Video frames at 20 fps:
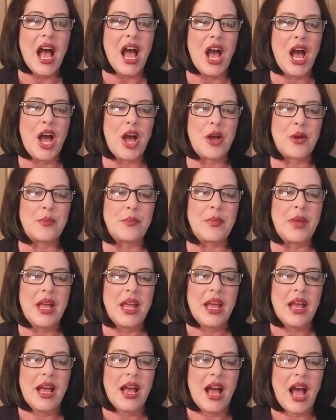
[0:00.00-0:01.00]

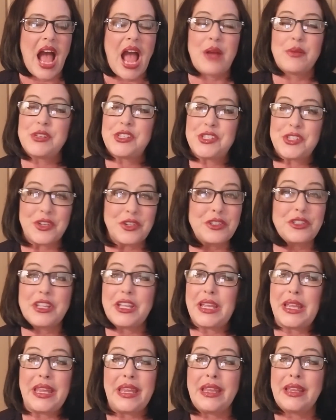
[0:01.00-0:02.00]
I would
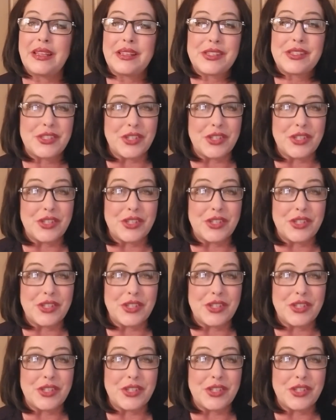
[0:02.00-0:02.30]
certainly